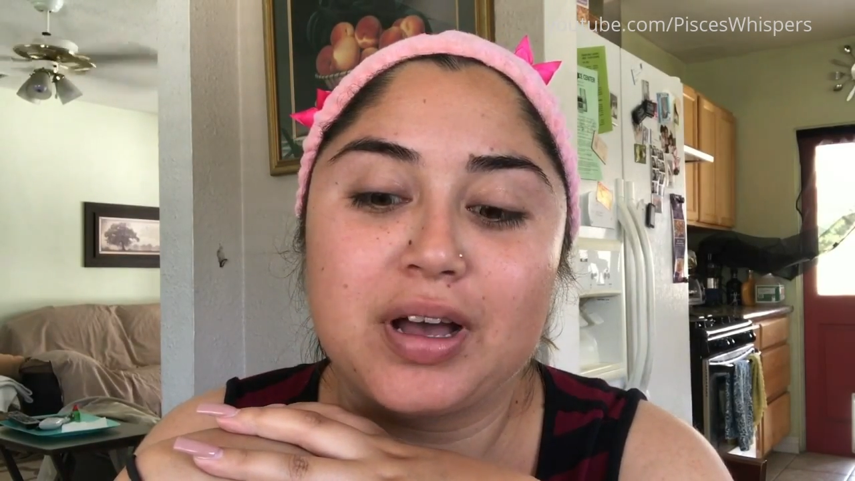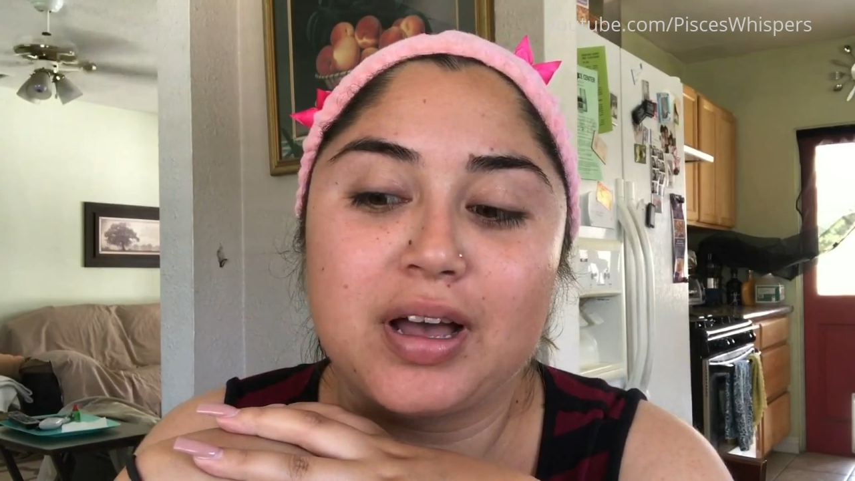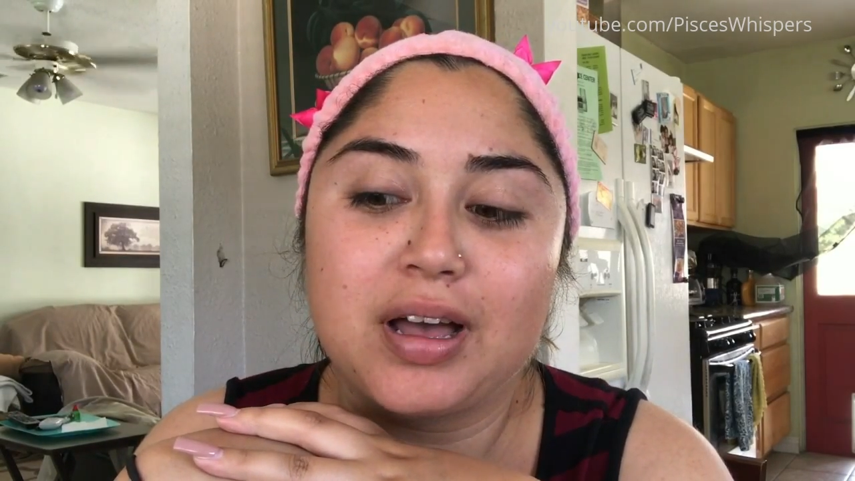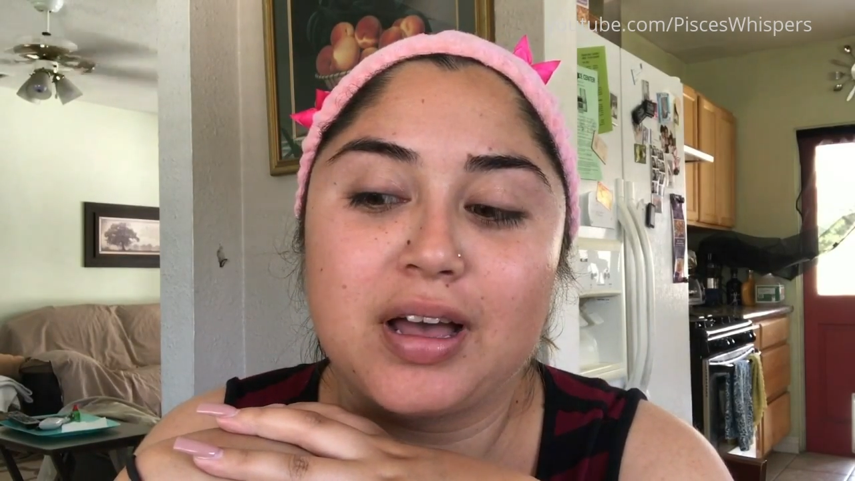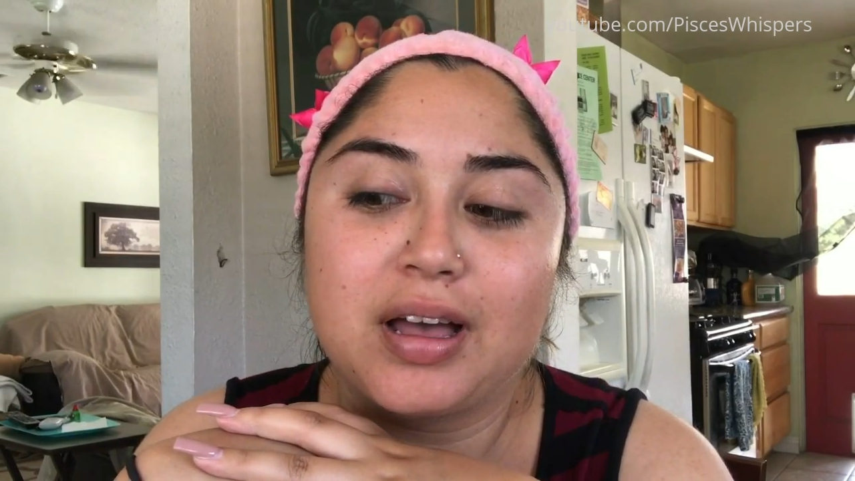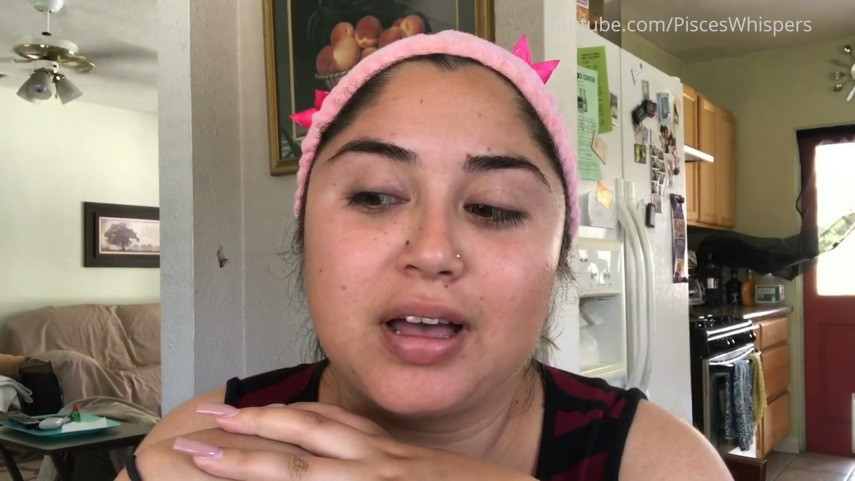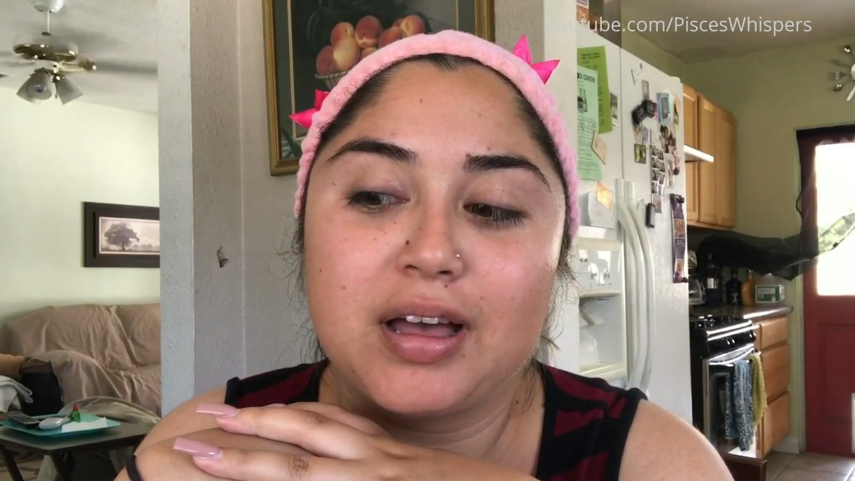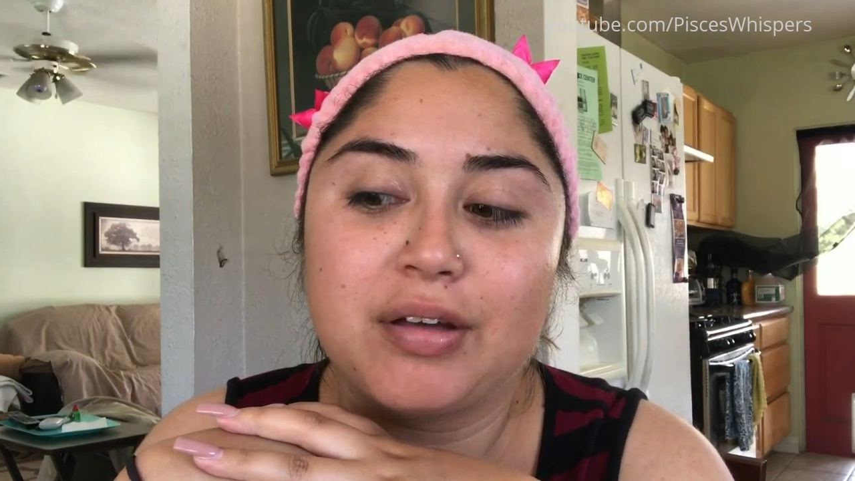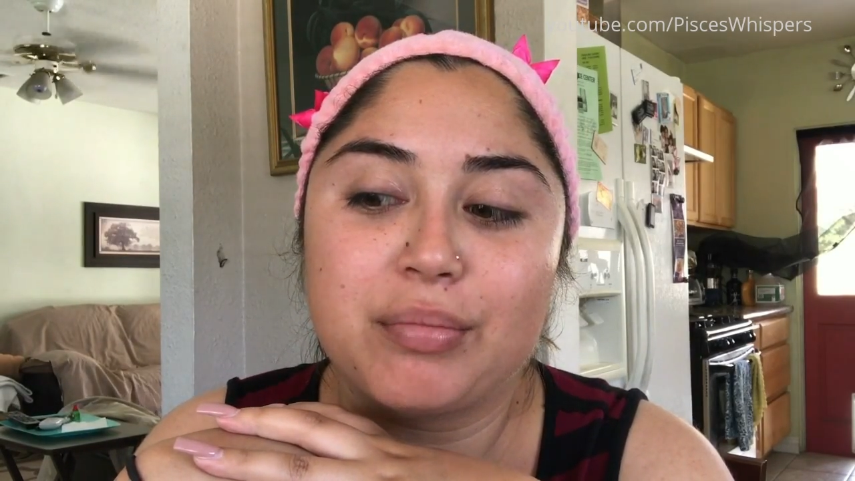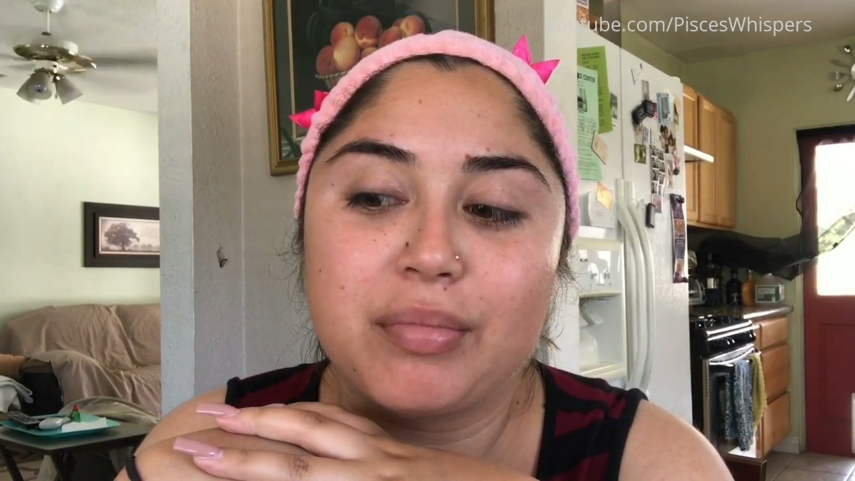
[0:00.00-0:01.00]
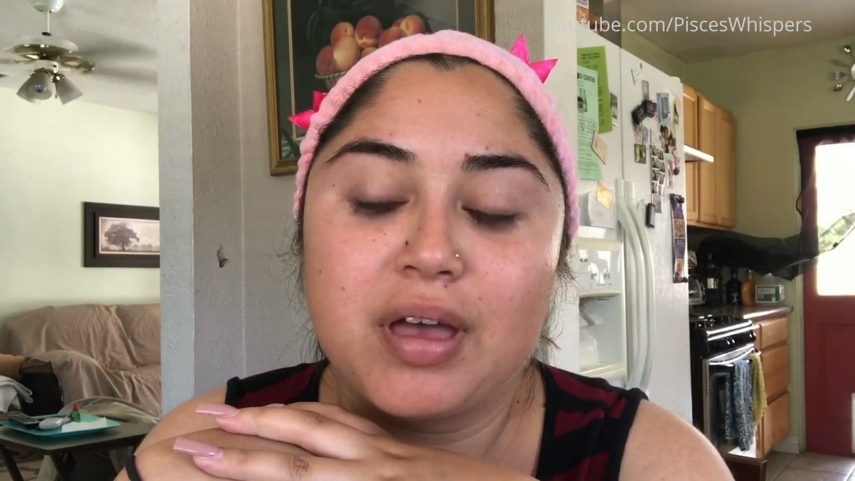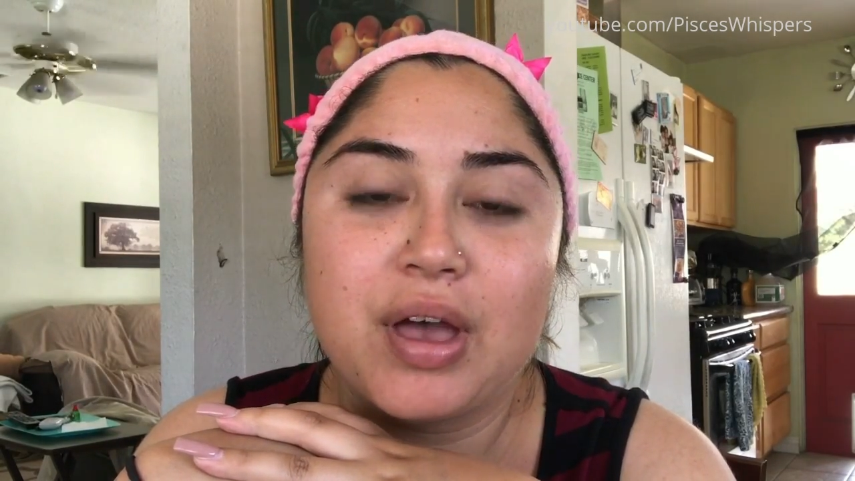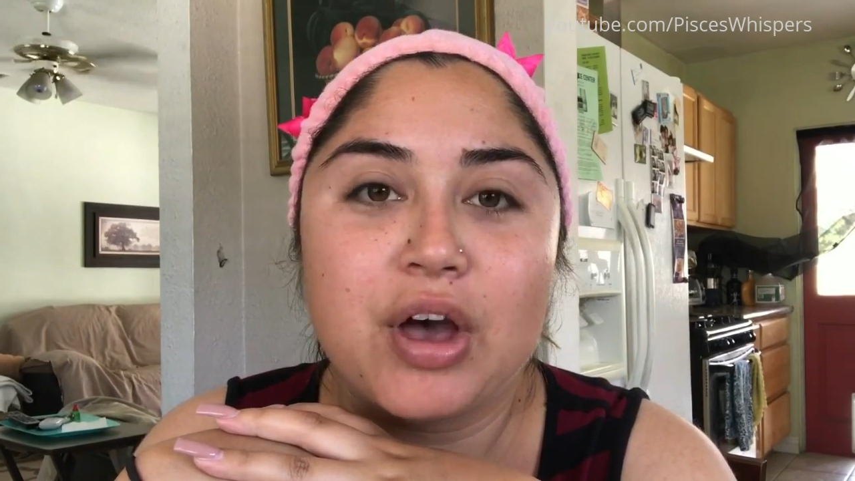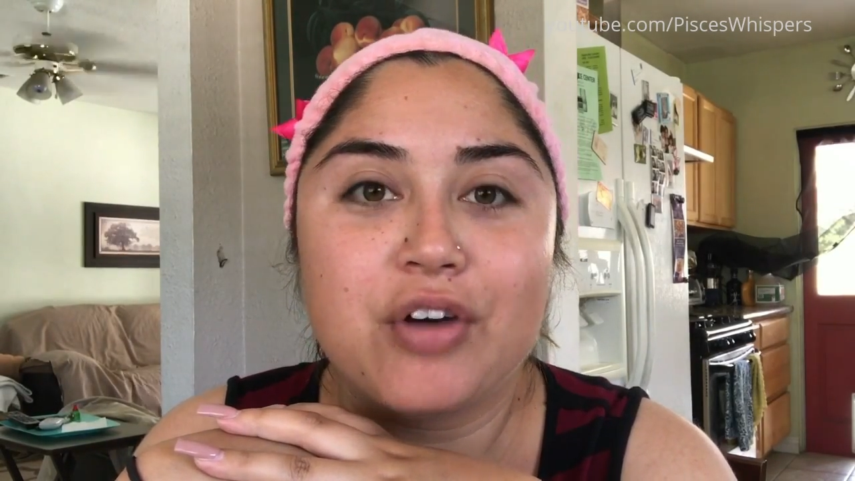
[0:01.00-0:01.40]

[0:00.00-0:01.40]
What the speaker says: a get ready with